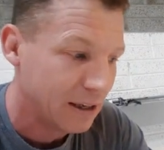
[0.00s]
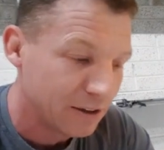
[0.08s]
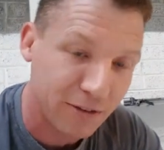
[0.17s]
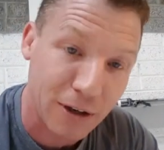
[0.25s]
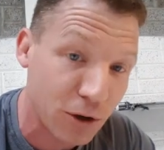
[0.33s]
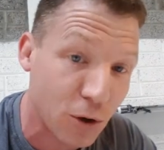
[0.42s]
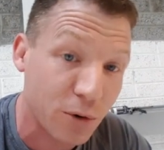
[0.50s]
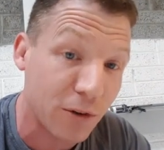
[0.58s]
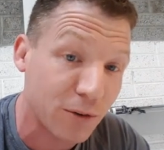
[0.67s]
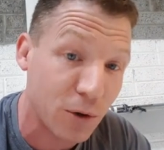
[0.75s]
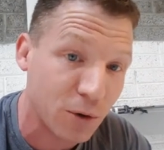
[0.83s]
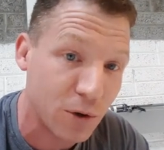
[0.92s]
Silicone
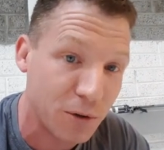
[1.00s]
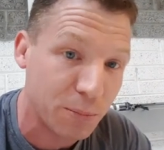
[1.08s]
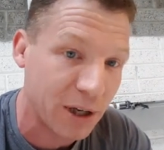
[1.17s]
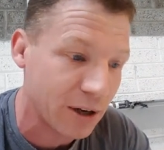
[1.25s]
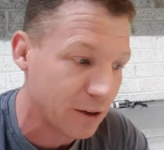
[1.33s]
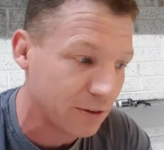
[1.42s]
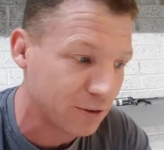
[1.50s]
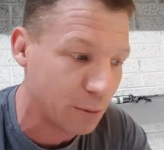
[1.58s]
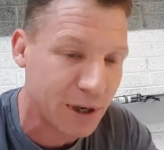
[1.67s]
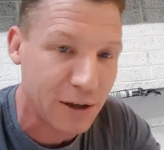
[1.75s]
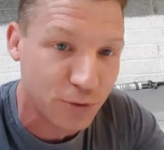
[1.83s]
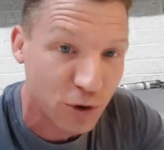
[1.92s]
is no good because some
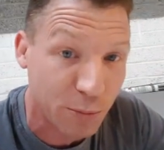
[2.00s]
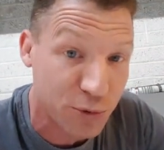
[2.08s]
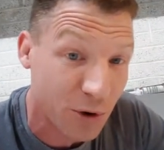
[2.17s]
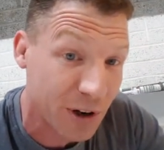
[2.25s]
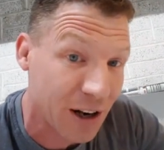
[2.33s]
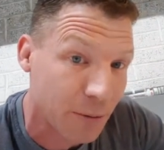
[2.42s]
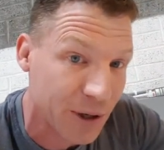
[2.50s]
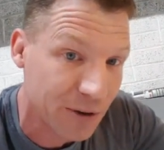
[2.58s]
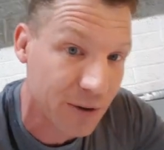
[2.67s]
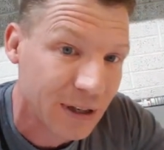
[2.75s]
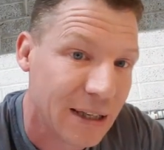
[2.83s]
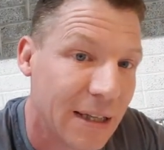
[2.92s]
of these rooms run at about